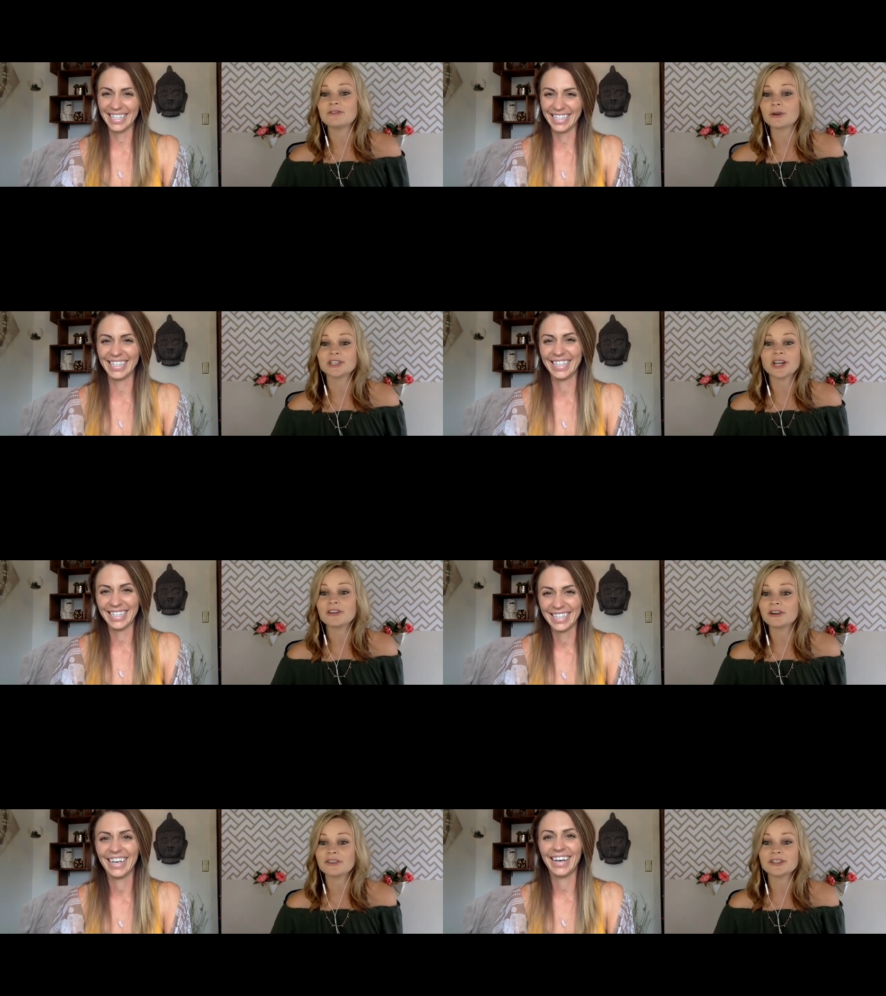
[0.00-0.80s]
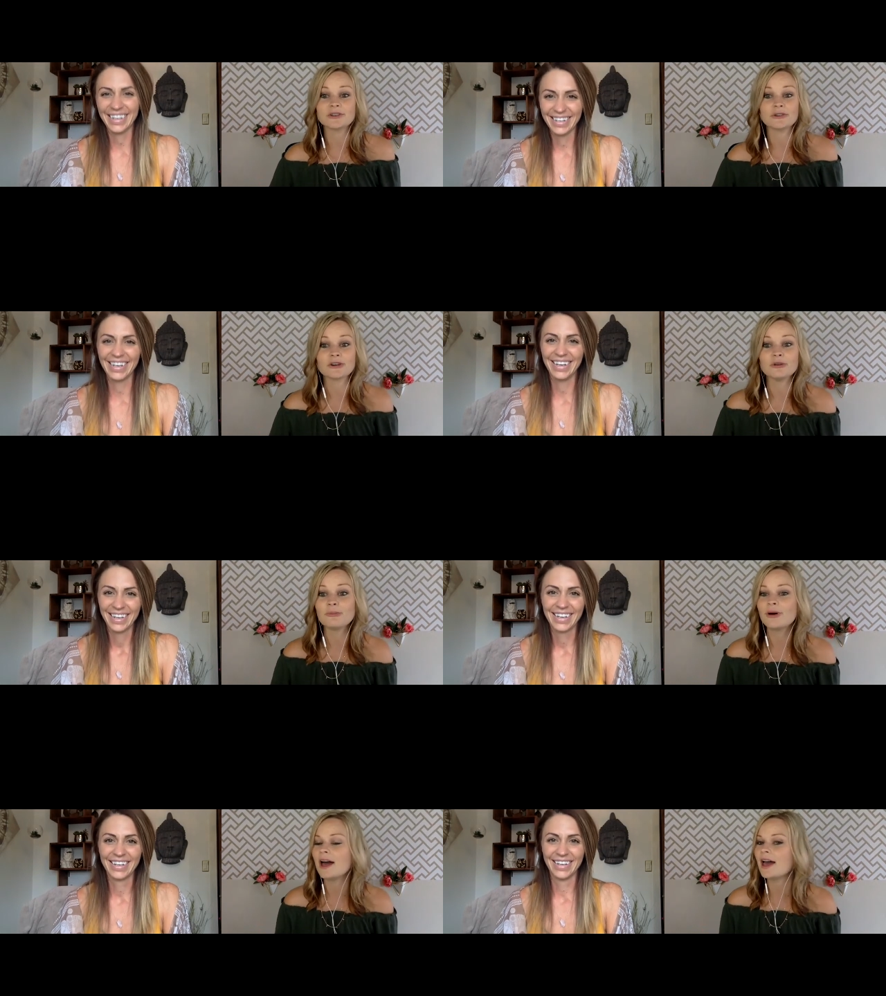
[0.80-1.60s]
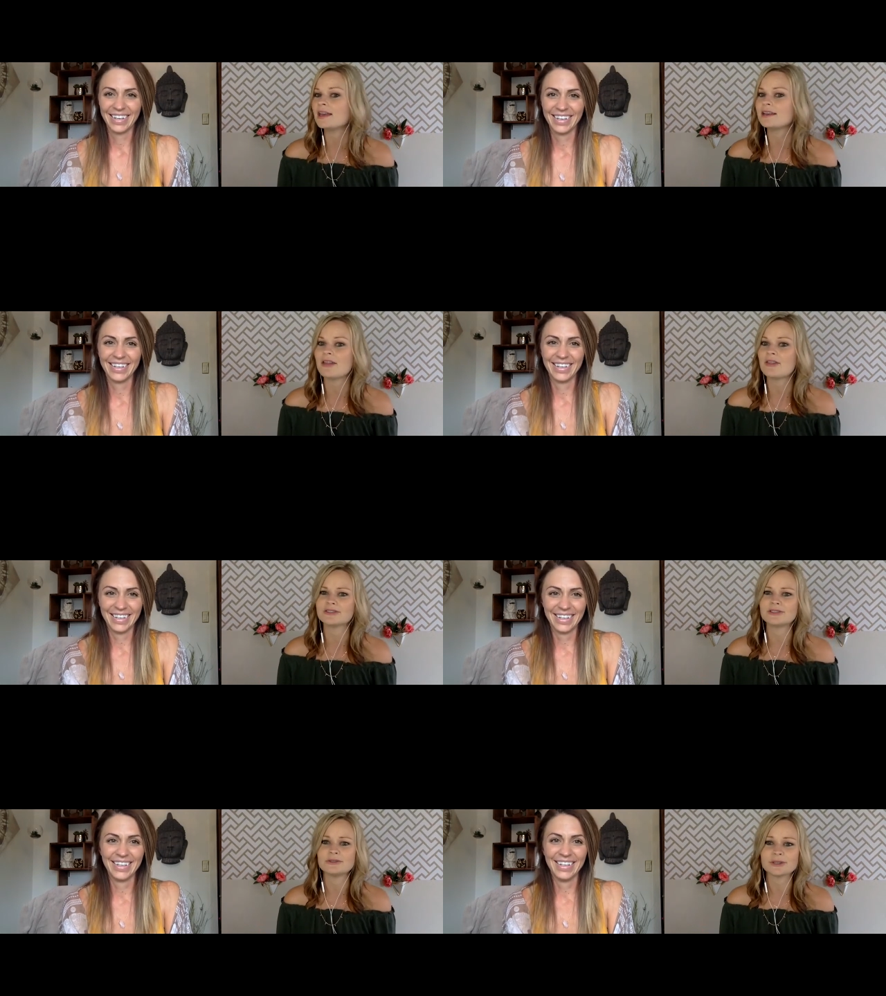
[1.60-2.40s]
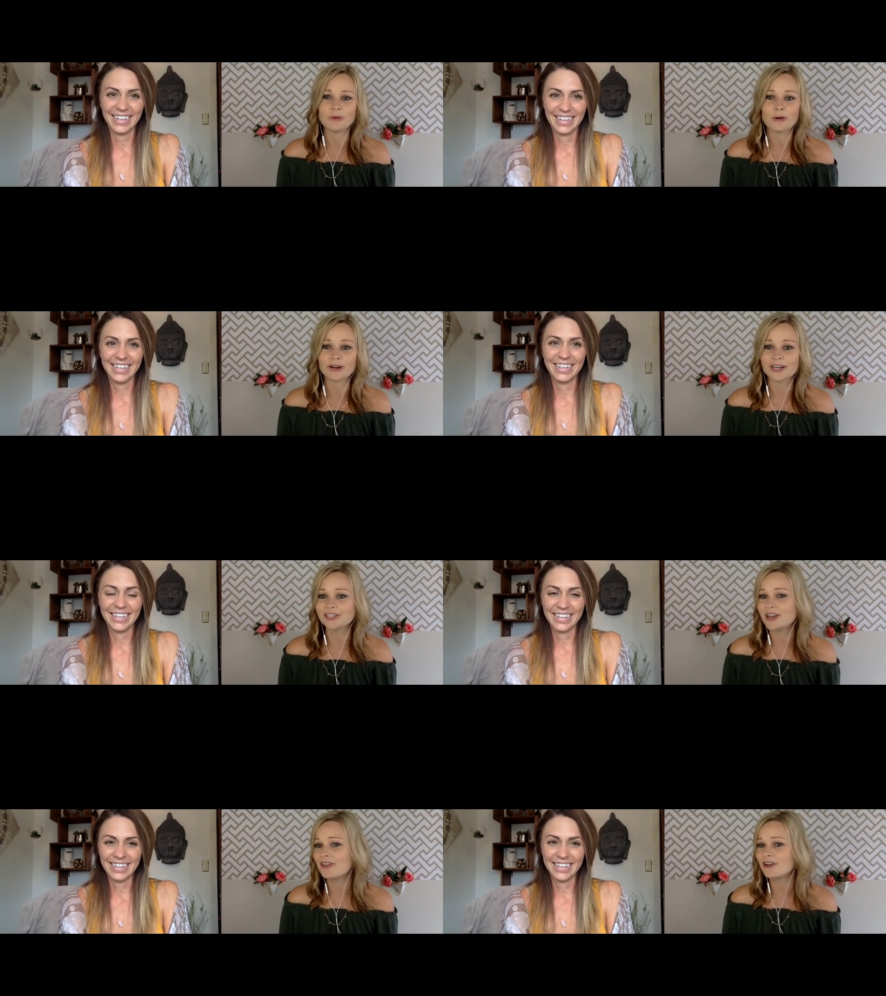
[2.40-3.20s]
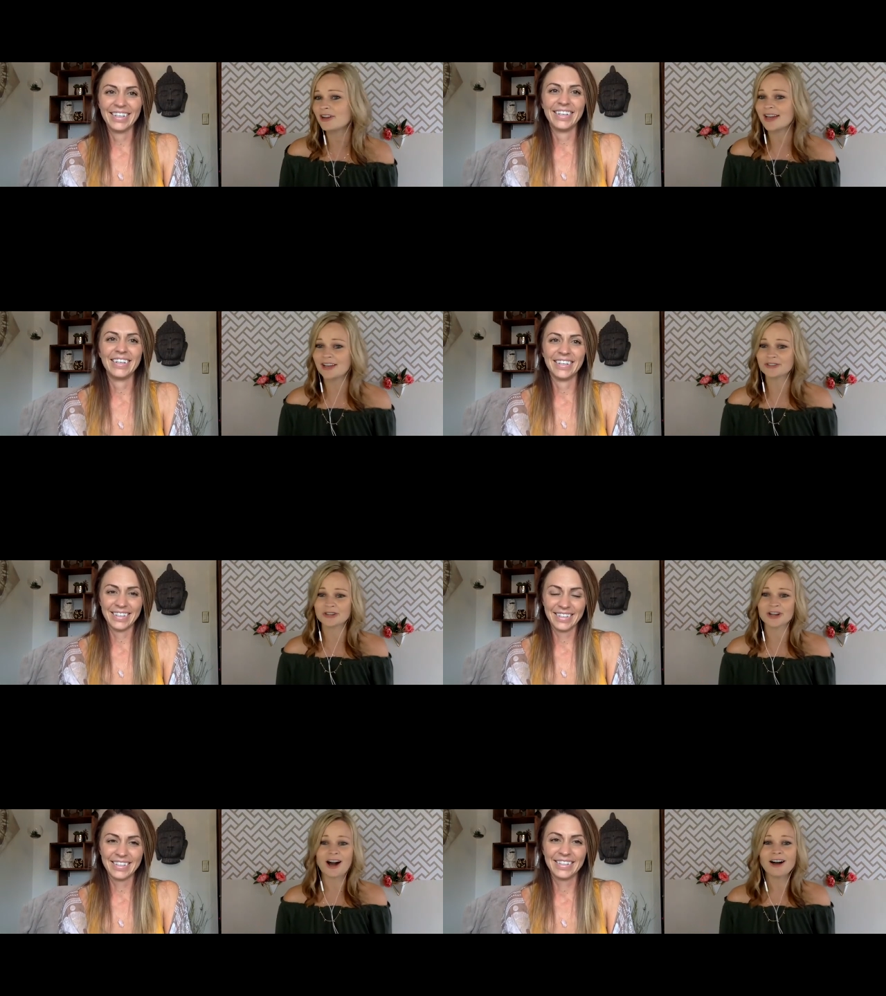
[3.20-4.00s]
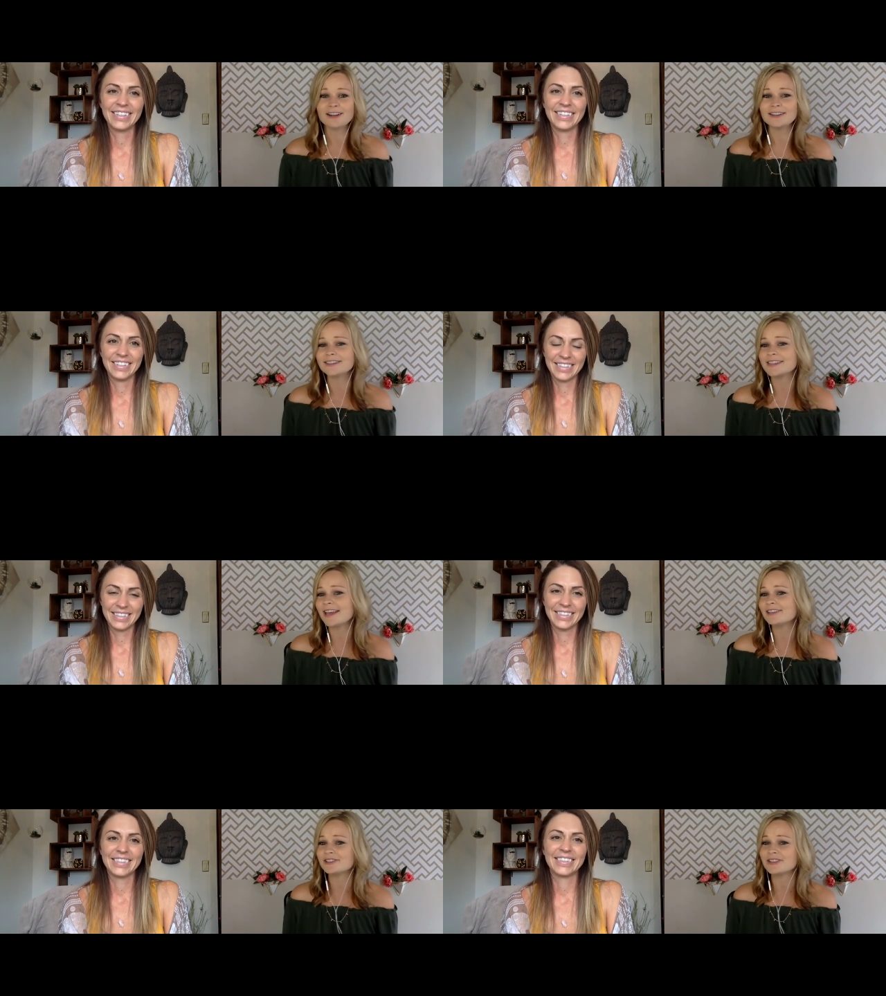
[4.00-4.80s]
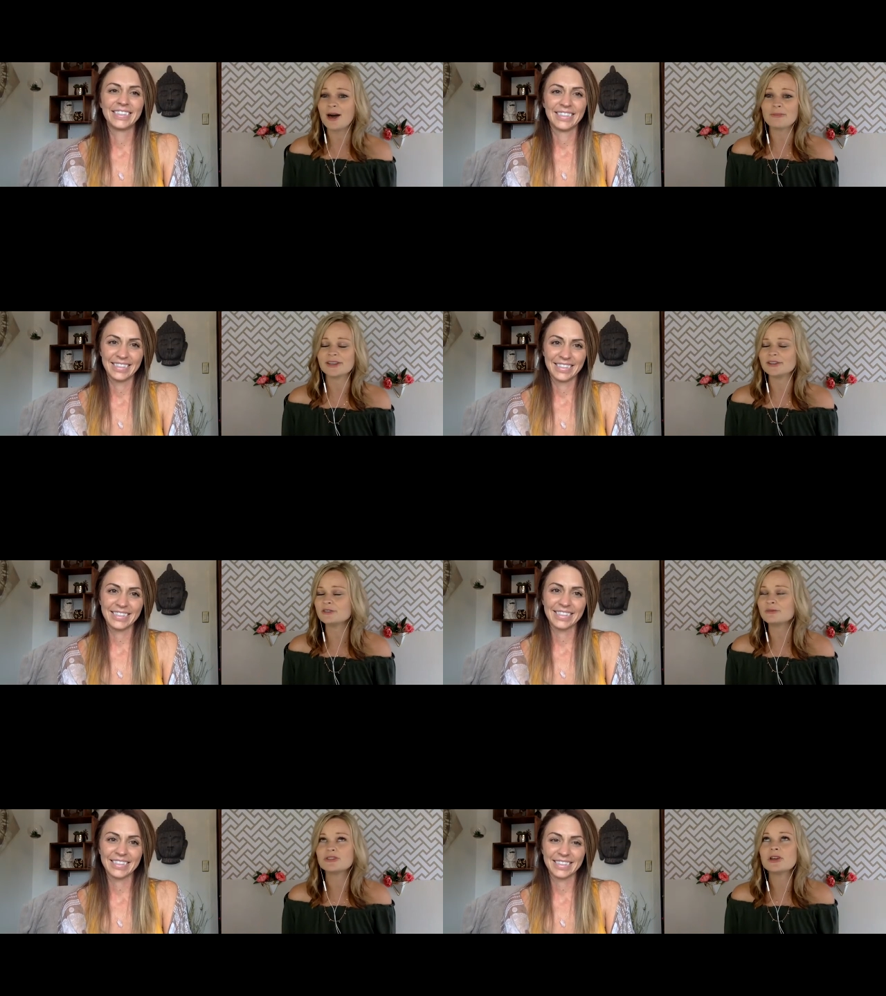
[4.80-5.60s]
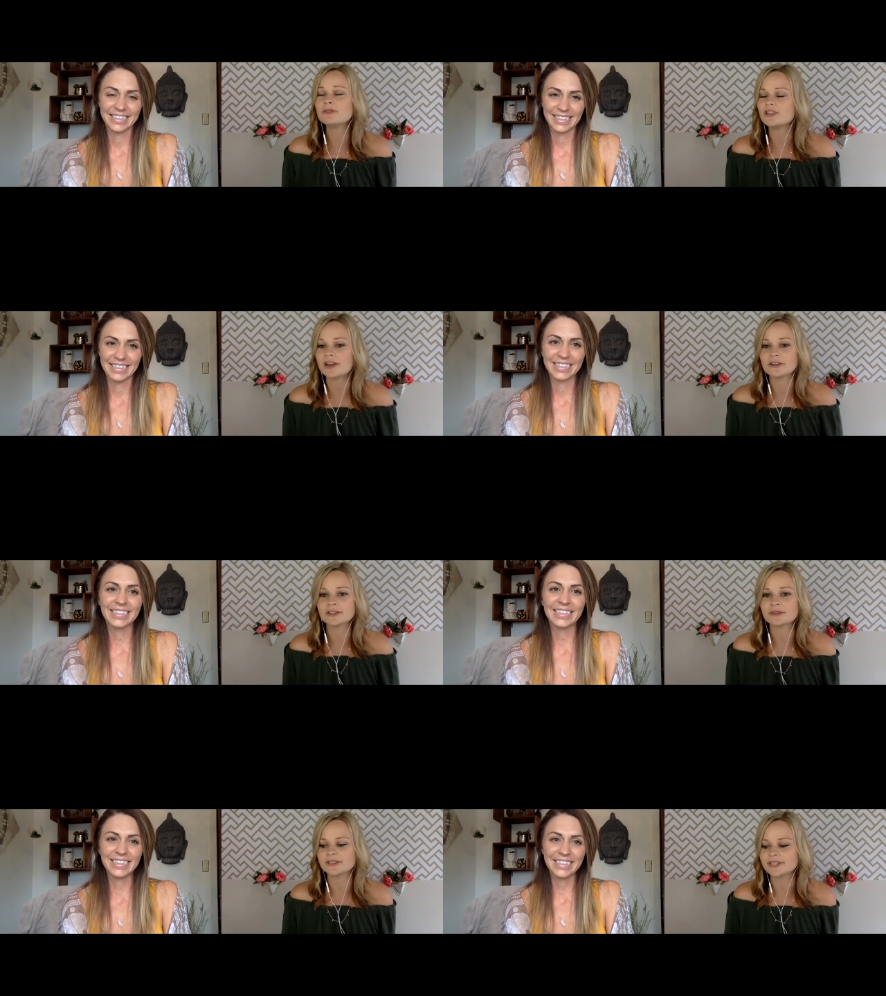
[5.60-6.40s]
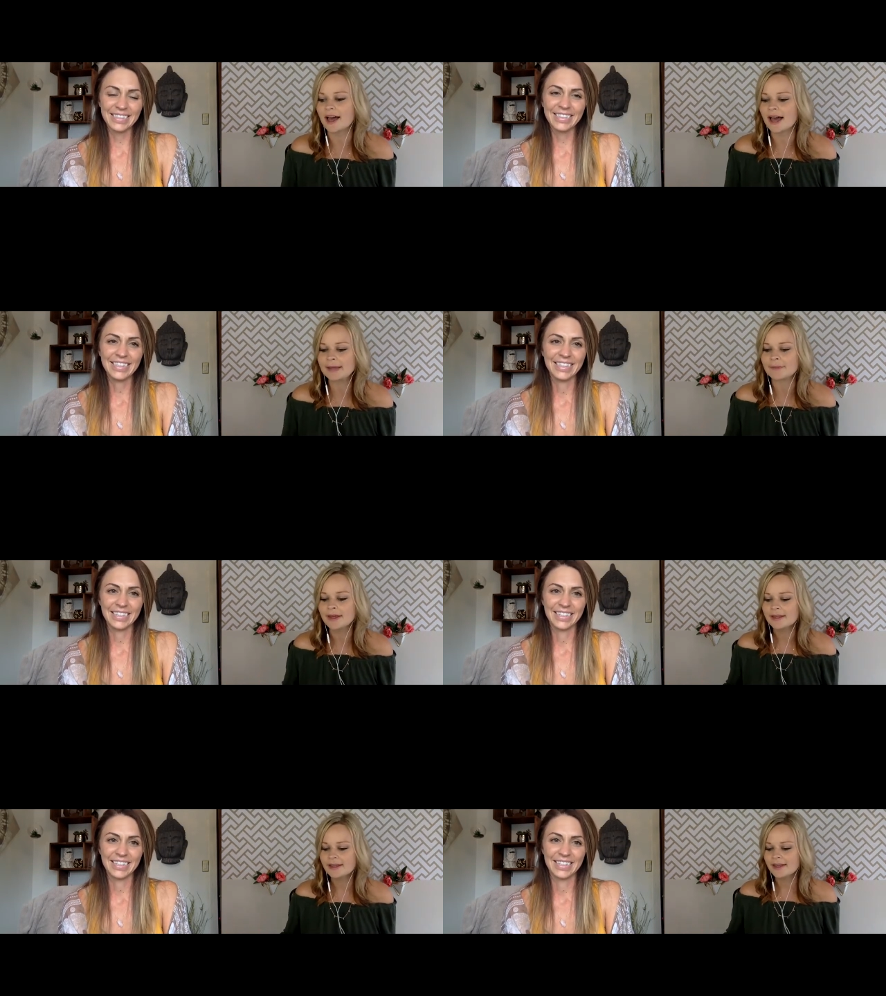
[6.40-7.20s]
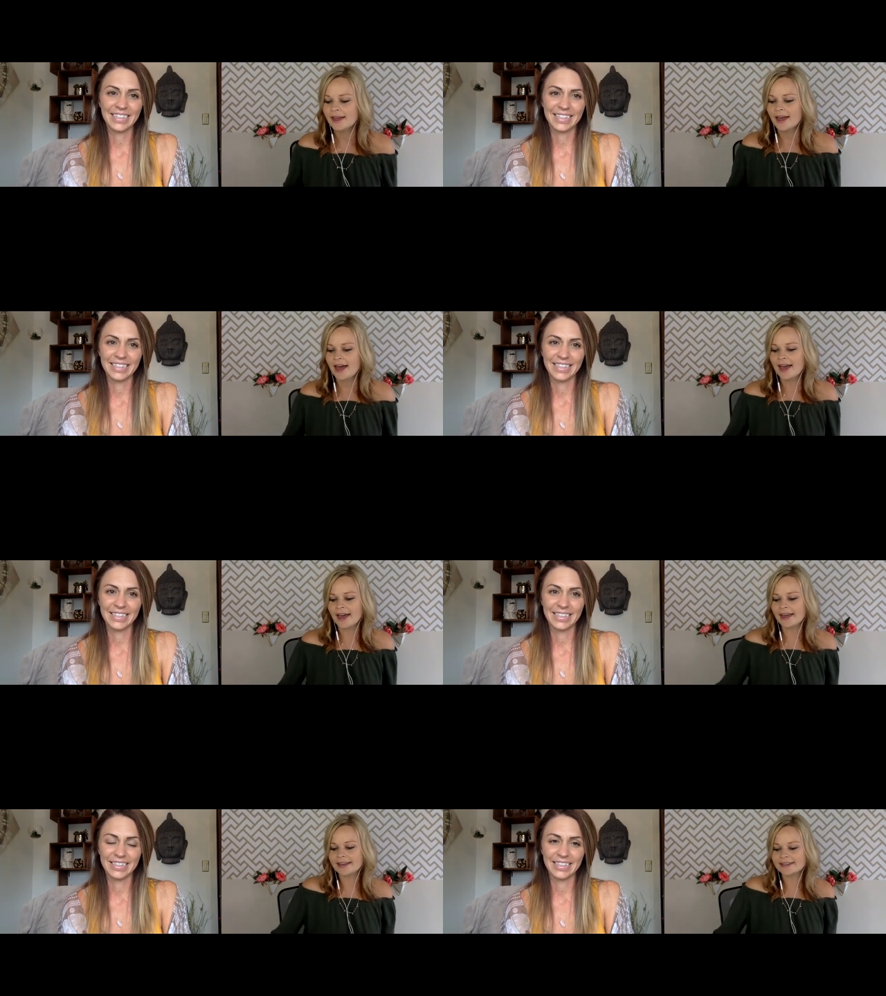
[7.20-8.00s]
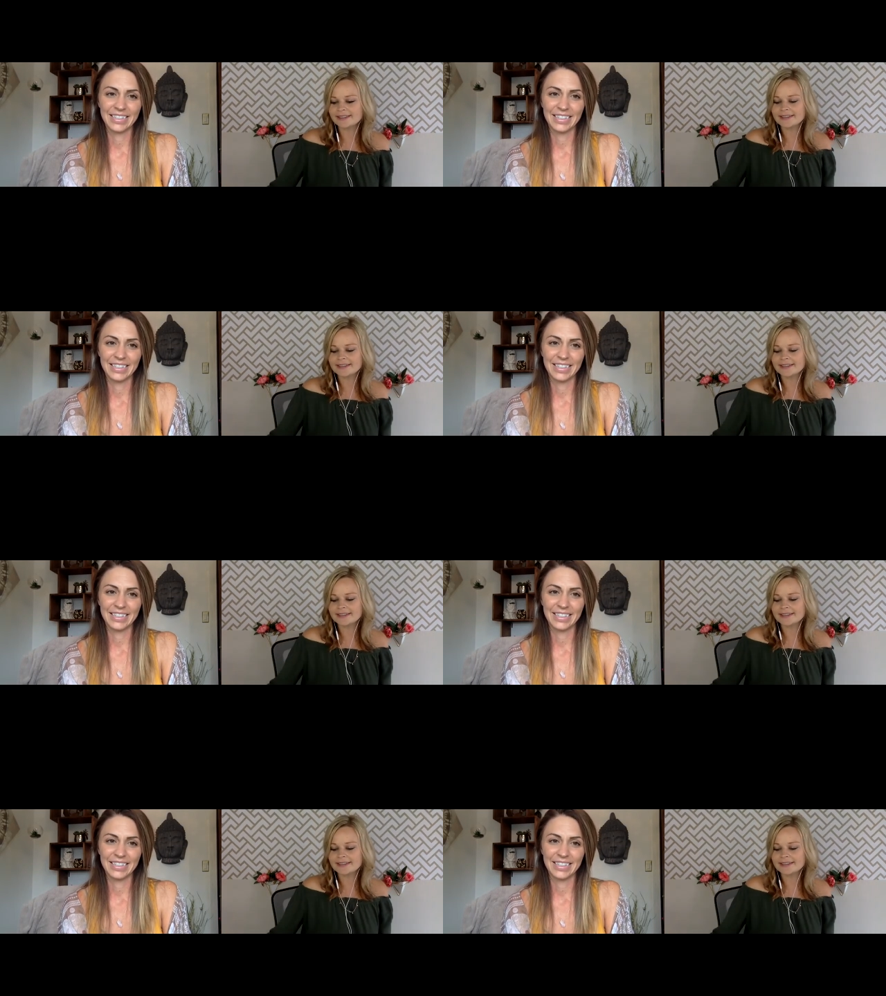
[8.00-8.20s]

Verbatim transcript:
Speaker 1: for each other in this group and how those you supported each other and extra calls and just hop you're just so generous with your time. And